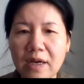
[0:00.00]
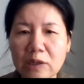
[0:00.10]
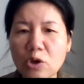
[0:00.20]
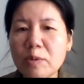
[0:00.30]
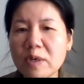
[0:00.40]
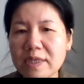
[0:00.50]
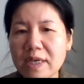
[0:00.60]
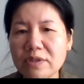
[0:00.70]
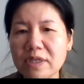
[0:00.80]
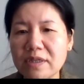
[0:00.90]
normal
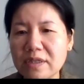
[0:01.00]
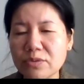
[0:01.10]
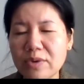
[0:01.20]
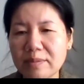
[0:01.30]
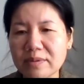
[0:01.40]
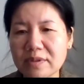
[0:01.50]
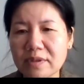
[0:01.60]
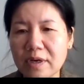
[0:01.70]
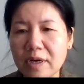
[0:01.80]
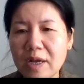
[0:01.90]
cells and disrupt
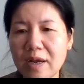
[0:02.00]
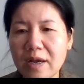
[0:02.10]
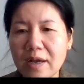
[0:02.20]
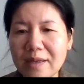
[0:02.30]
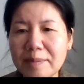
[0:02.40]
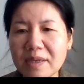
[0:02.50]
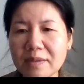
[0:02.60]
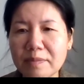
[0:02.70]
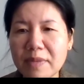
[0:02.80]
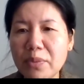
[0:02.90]
the
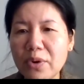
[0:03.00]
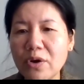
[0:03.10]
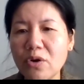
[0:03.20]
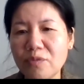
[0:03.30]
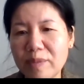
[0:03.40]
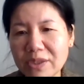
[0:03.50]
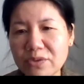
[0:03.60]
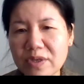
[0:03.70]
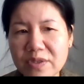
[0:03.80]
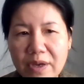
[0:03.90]
lipid membrane of
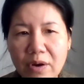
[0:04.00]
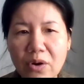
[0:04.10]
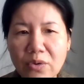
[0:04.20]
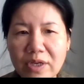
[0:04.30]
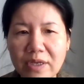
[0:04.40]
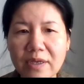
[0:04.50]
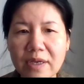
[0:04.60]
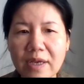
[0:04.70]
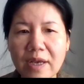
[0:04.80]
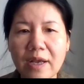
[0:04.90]
bacterial cell only.
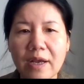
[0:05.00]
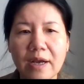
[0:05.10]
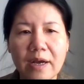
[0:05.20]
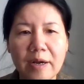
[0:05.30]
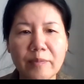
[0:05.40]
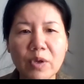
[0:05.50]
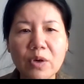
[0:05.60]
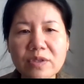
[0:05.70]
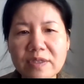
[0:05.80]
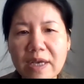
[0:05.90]

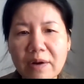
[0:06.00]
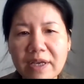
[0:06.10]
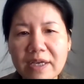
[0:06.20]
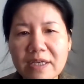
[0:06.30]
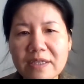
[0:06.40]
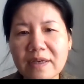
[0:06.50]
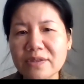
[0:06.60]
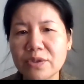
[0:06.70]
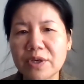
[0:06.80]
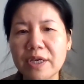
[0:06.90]
Cause cell leakage,
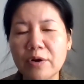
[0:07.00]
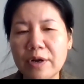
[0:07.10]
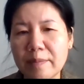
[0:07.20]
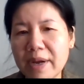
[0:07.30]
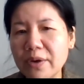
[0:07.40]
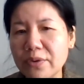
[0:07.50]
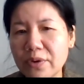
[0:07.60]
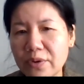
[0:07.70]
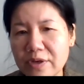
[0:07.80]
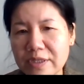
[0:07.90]
thus to kill a
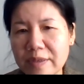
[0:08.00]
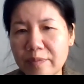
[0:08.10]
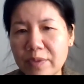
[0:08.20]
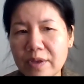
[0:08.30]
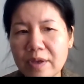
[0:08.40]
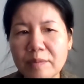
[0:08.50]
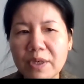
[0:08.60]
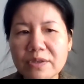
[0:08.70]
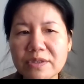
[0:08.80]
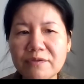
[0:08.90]
microorganism.
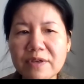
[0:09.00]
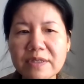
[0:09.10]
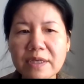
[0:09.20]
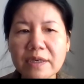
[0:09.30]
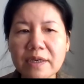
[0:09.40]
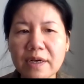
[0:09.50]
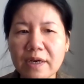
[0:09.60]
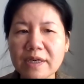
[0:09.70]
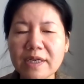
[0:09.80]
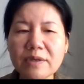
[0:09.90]
Because defensin
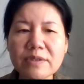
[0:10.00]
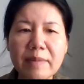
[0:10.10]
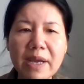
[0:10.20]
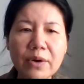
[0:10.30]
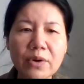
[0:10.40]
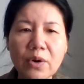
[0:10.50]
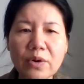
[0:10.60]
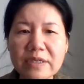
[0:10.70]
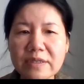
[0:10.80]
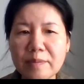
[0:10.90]
kills a
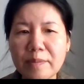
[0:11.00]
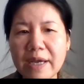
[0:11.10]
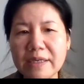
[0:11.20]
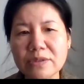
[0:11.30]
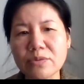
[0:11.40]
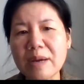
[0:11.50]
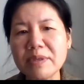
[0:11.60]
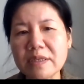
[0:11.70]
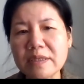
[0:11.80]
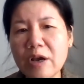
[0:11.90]
microorganism by
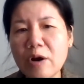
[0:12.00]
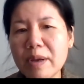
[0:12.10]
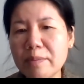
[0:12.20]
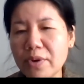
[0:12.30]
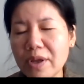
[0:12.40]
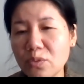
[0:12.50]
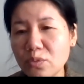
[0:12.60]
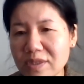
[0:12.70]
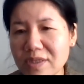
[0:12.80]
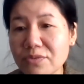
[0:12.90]
disrupting the cell membrane,
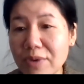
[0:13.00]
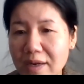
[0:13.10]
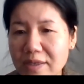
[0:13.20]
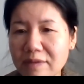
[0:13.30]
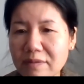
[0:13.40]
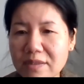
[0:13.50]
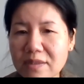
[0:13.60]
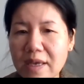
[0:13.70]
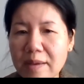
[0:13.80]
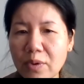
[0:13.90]
which is relatively
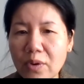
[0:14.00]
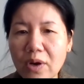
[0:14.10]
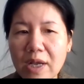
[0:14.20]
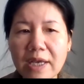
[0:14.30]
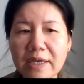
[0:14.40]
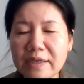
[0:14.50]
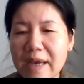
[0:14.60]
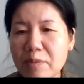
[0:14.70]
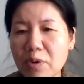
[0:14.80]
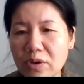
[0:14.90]
stable in
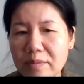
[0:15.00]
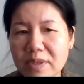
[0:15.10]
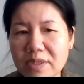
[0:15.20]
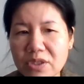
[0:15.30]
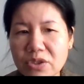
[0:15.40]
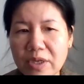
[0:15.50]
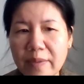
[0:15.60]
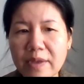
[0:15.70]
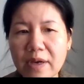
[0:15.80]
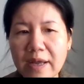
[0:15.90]
chemical
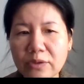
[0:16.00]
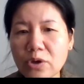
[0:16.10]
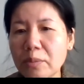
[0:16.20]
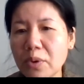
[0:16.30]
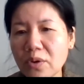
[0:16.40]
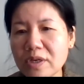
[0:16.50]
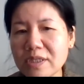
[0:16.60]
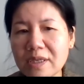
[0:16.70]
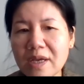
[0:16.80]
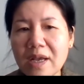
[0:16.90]
composition and
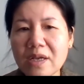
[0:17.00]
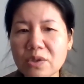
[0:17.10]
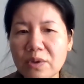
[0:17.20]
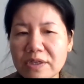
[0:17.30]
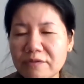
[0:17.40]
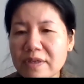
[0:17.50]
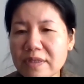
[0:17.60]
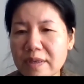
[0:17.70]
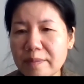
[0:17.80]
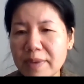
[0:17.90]
topology. So the
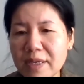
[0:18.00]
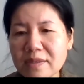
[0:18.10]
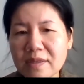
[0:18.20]
defensin